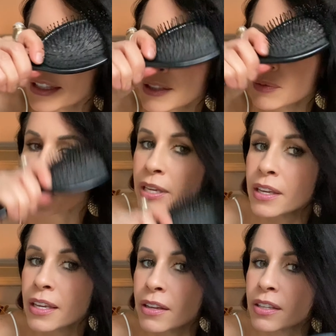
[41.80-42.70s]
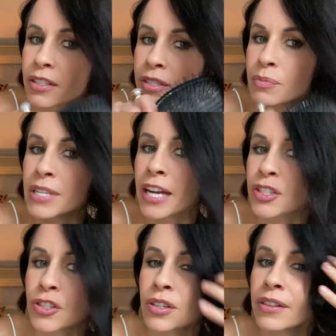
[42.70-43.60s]
some, some
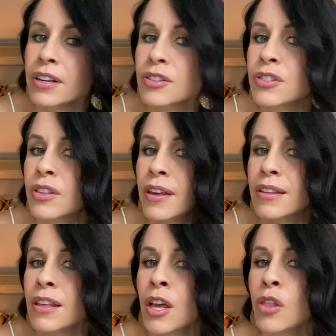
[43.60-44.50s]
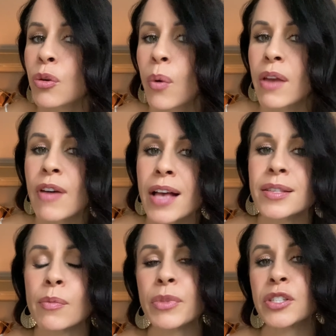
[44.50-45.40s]
texture in there so that the wave has
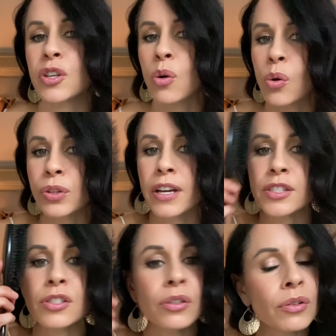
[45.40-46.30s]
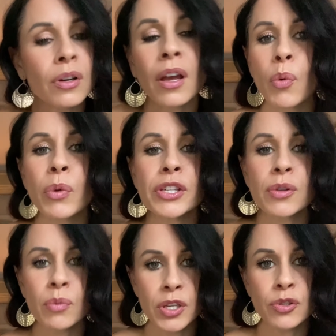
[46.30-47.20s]
something to hold on to. When we do
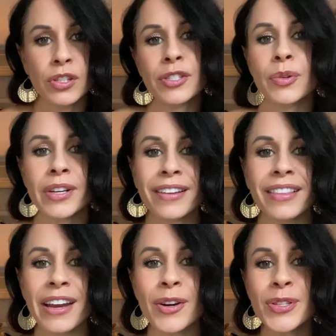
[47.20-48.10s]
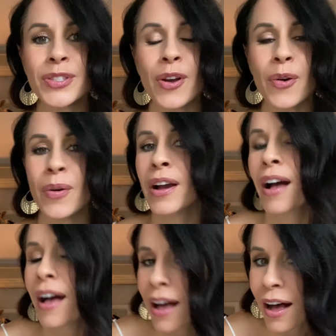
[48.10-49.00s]
it, we usually do it in layers. So
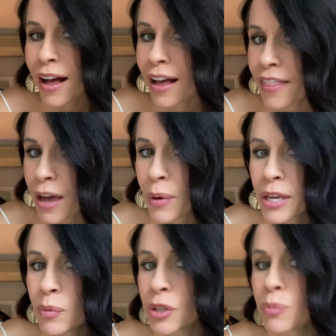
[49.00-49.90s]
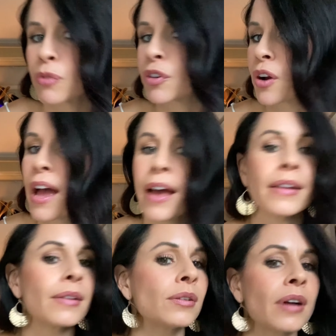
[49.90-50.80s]
uh, that way when you move your
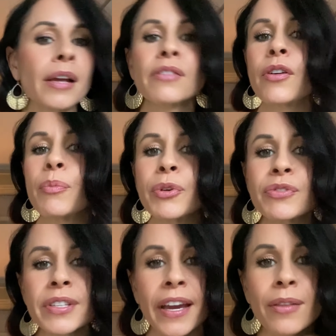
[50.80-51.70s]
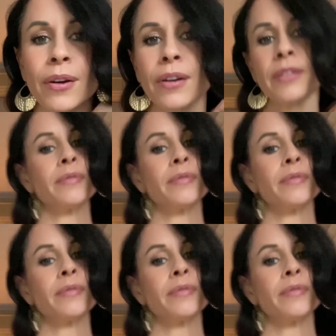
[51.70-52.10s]
head, it'll kind of all move together.